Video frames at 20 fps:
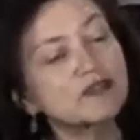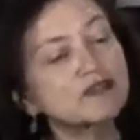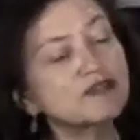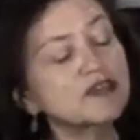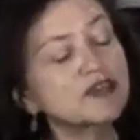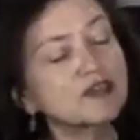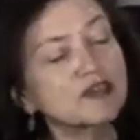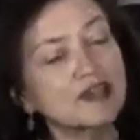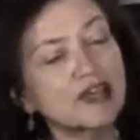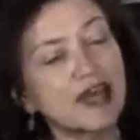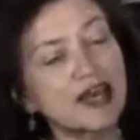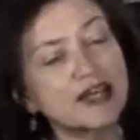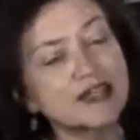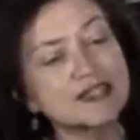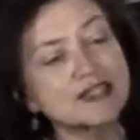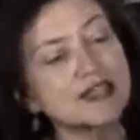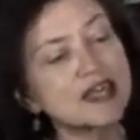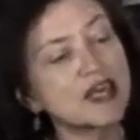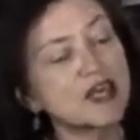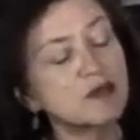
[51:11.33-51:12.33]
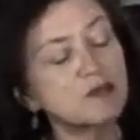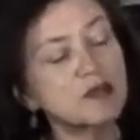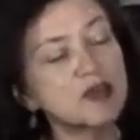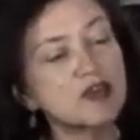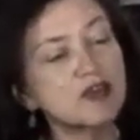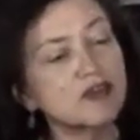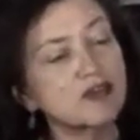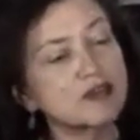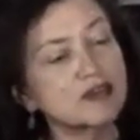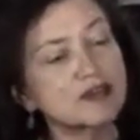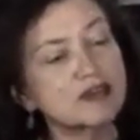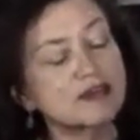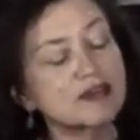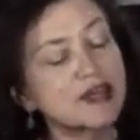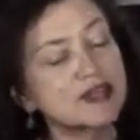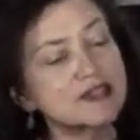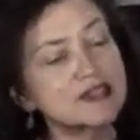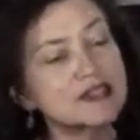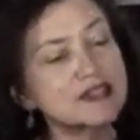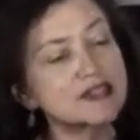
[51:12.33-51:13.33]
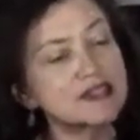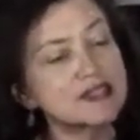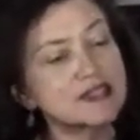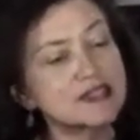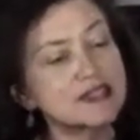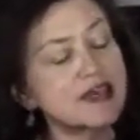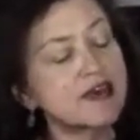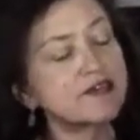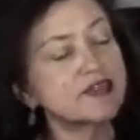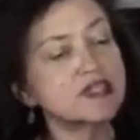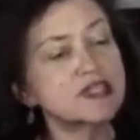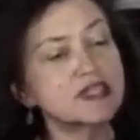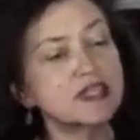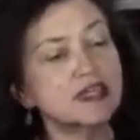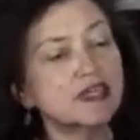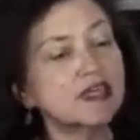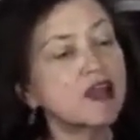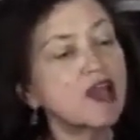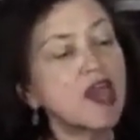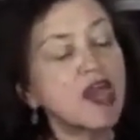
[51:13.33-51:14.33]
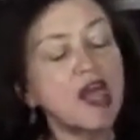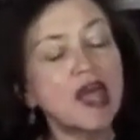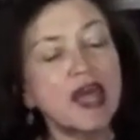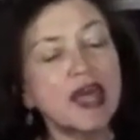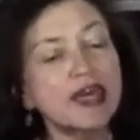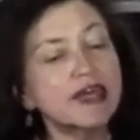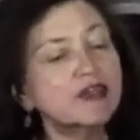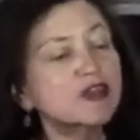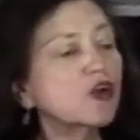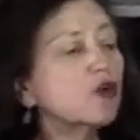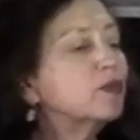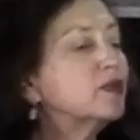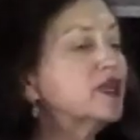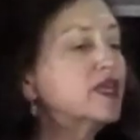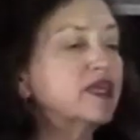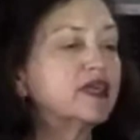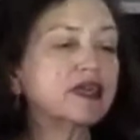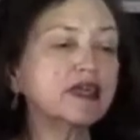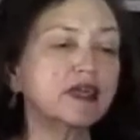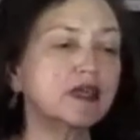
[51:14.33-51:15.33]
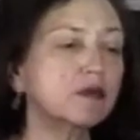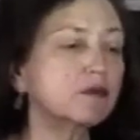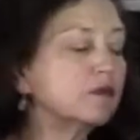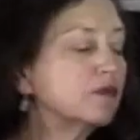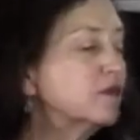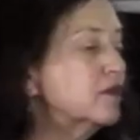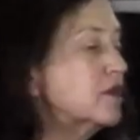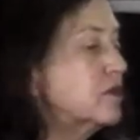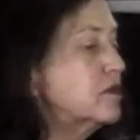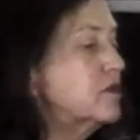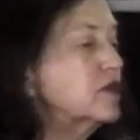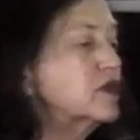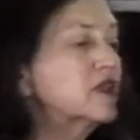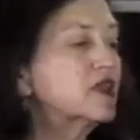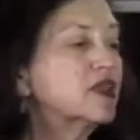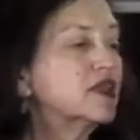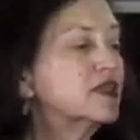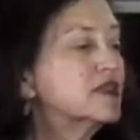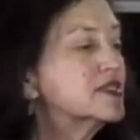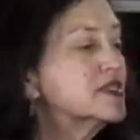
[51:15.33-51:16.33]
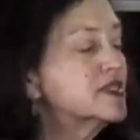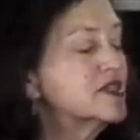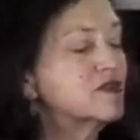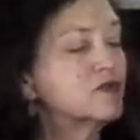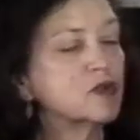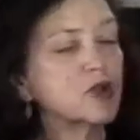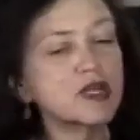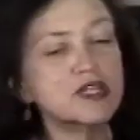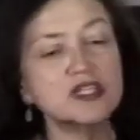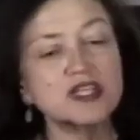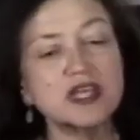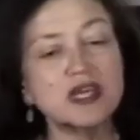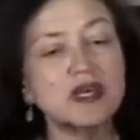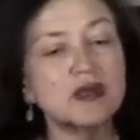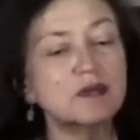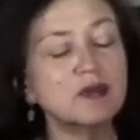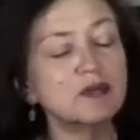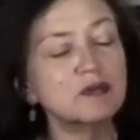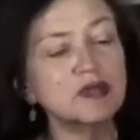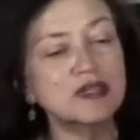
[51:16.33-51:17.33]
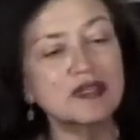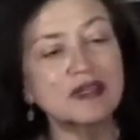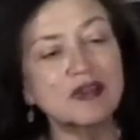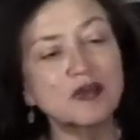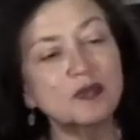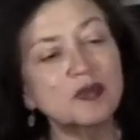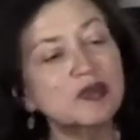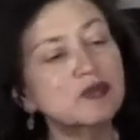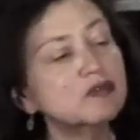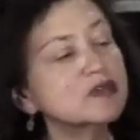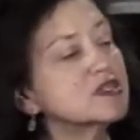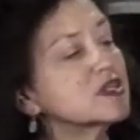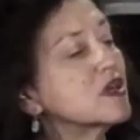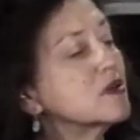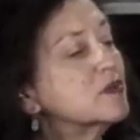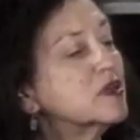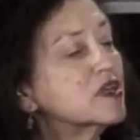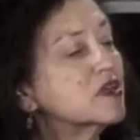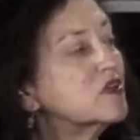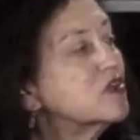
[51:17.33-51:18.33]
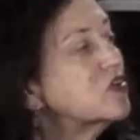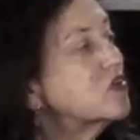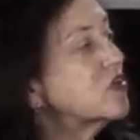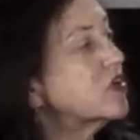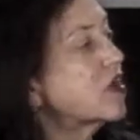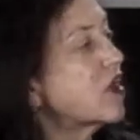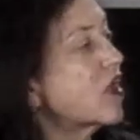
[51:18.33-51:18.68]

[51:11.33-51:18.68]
Phil Glass came here in 1970, and nobody came. But he and Steve Reich came. I mean, nobody was coming in New York.